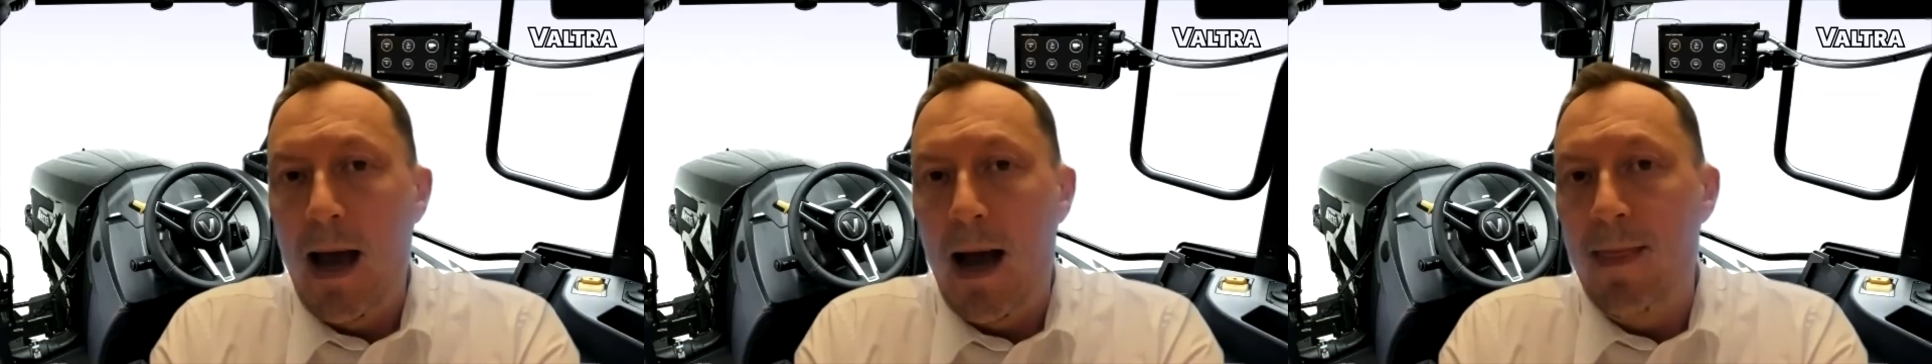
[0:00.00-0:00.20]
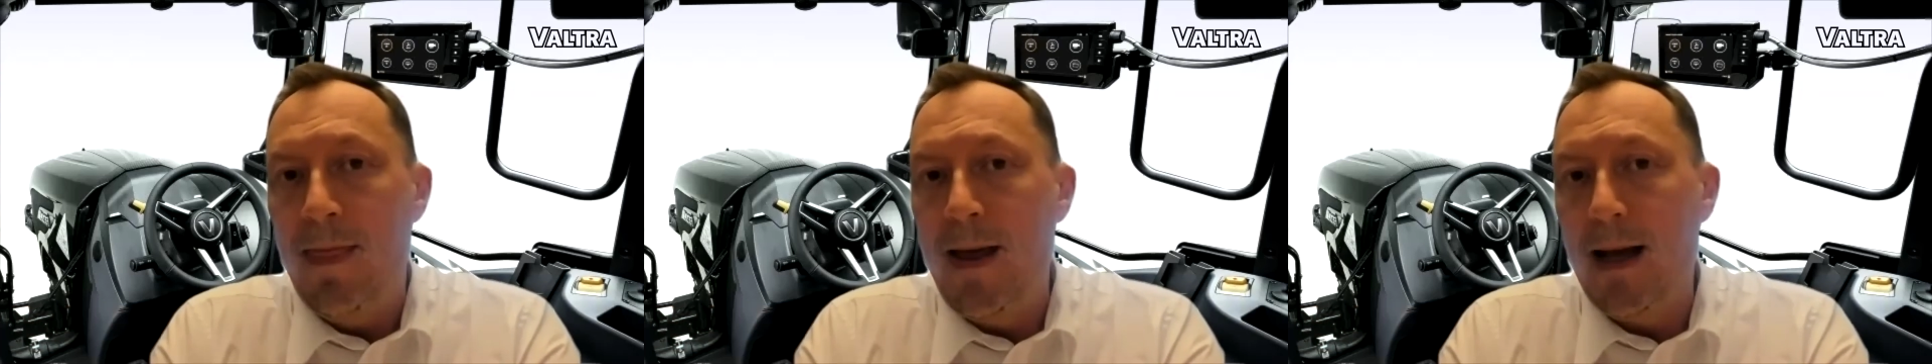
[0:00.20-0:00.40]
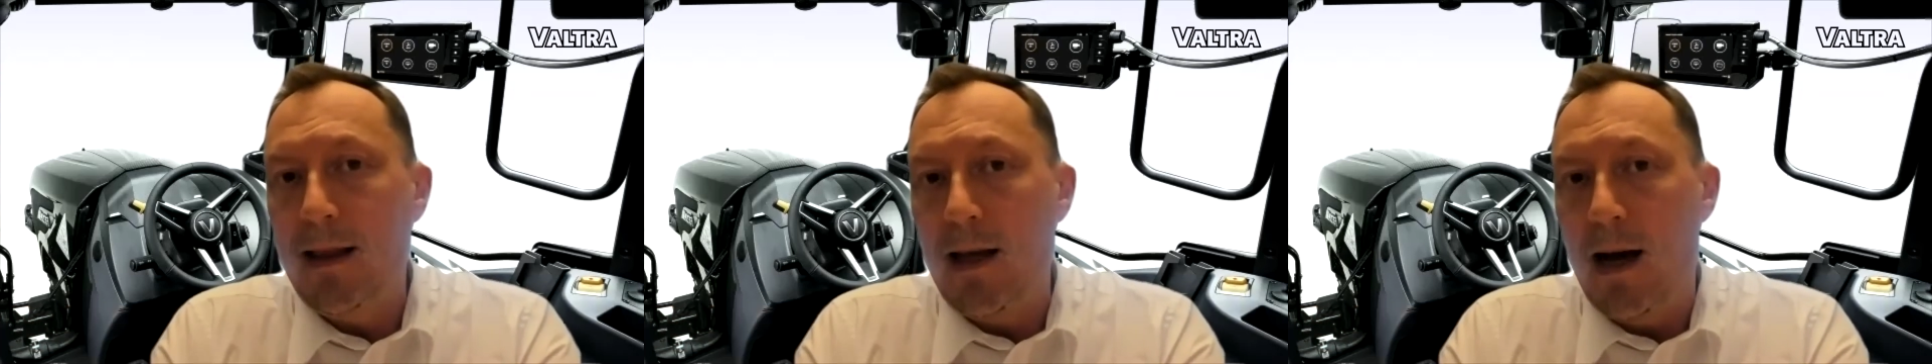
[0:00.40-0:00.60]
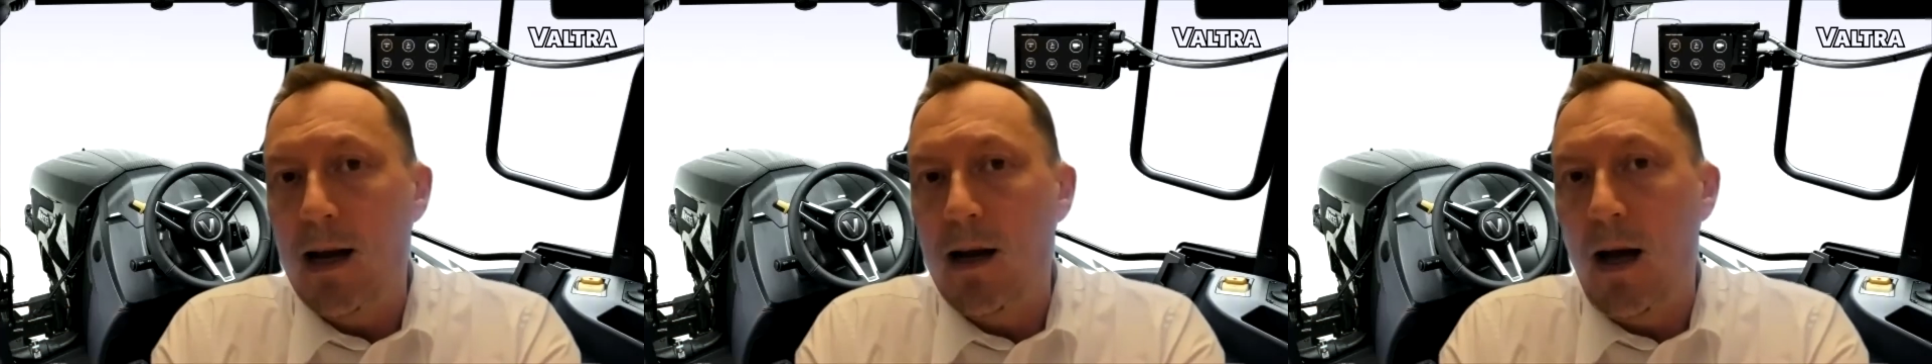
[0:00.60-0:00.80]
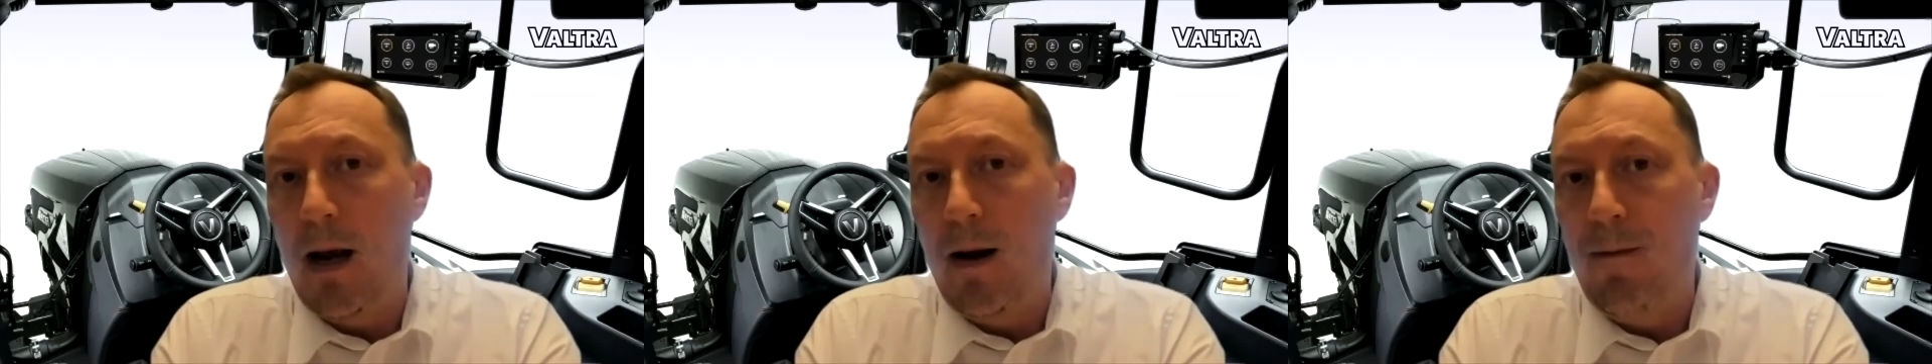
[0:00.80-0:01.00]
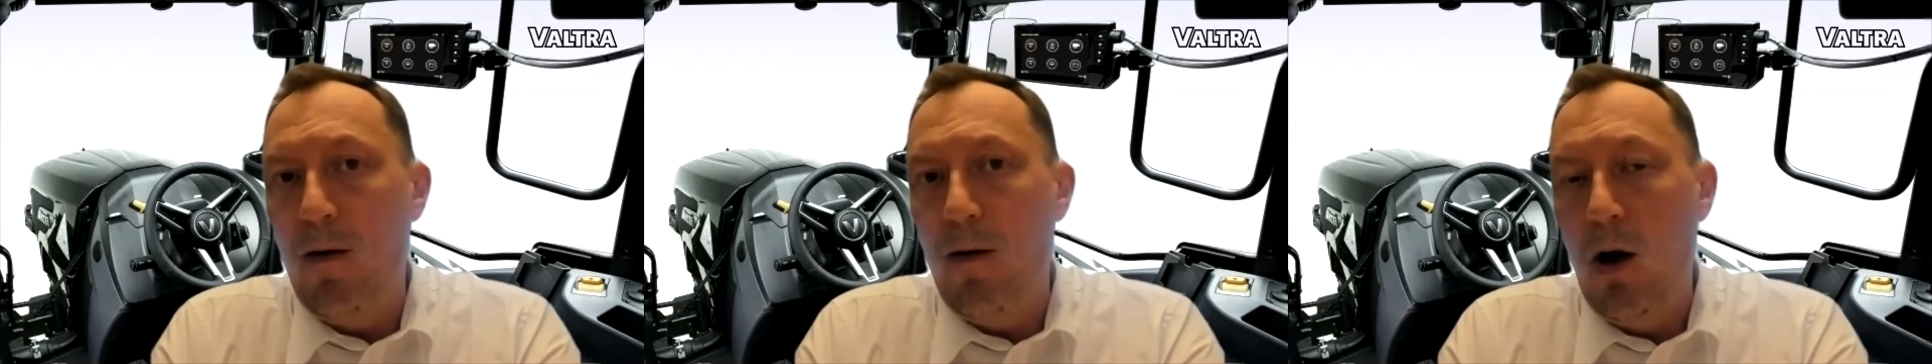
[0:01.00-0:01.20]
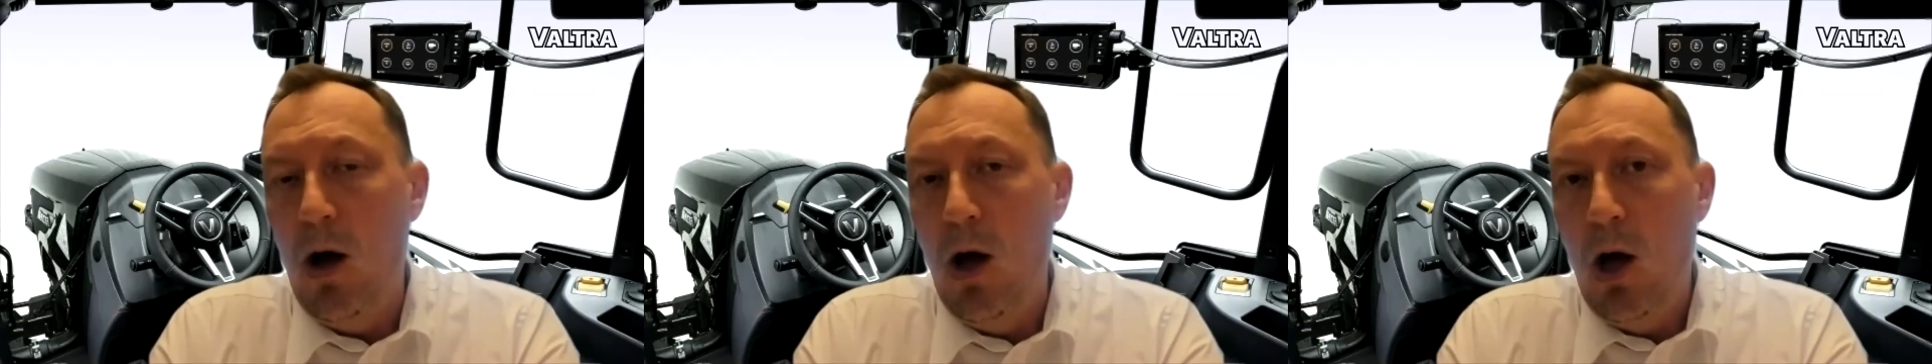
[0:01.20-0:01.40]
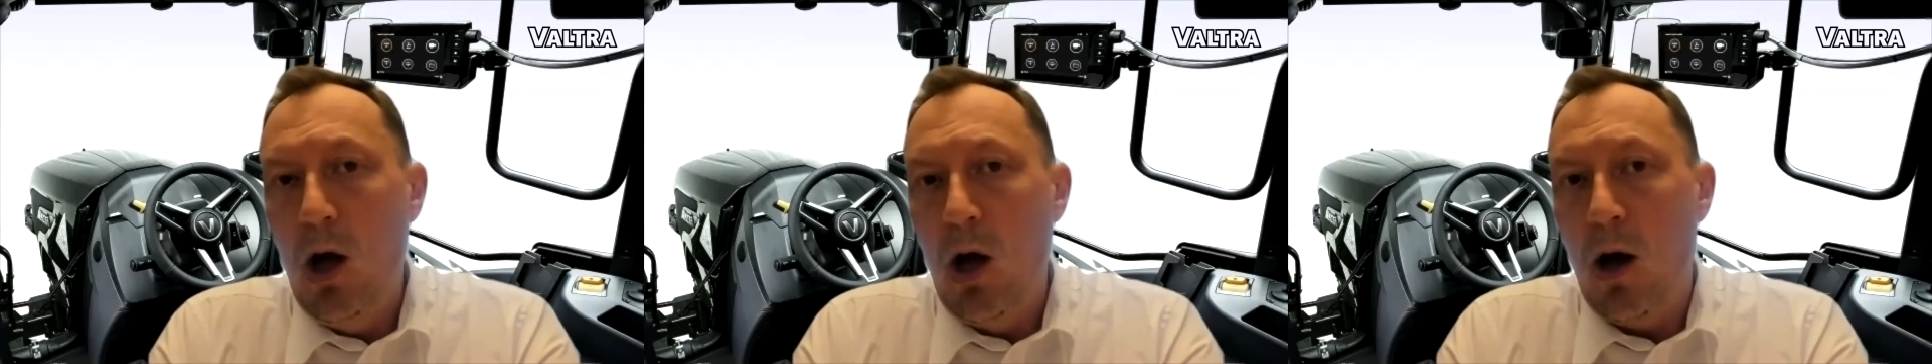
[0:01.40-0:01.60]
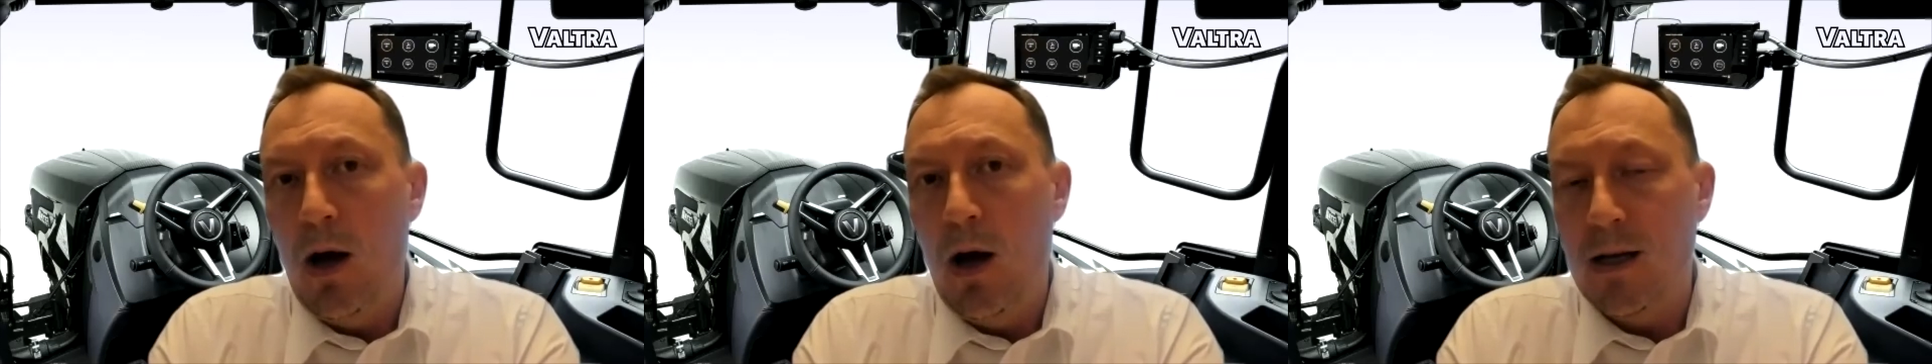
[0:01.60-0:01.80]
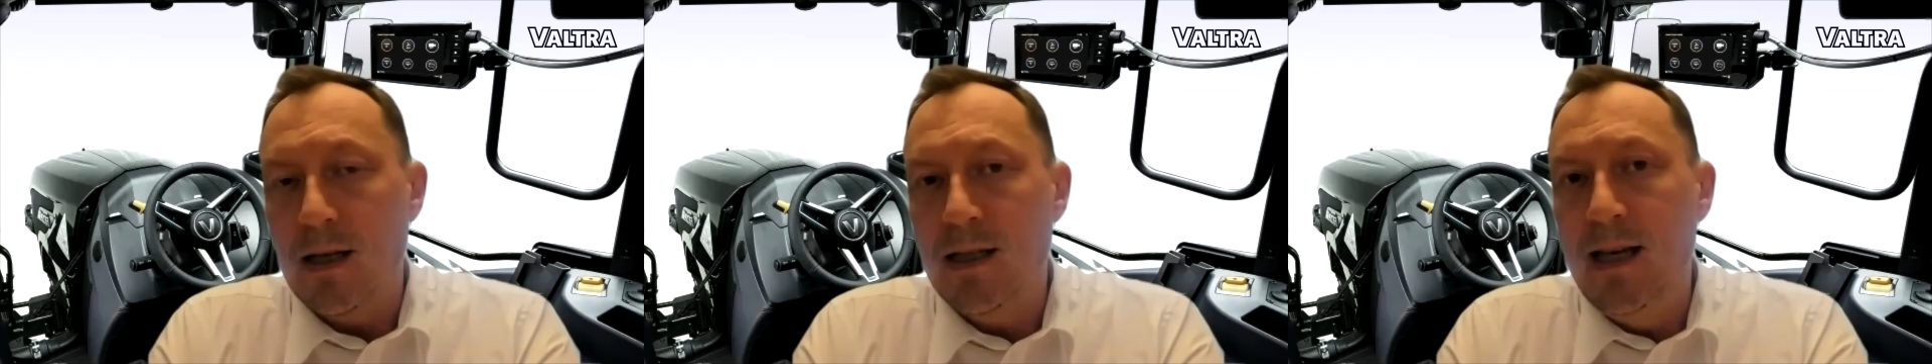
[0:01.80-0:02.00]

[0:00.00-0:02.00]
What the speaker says: And that I kind of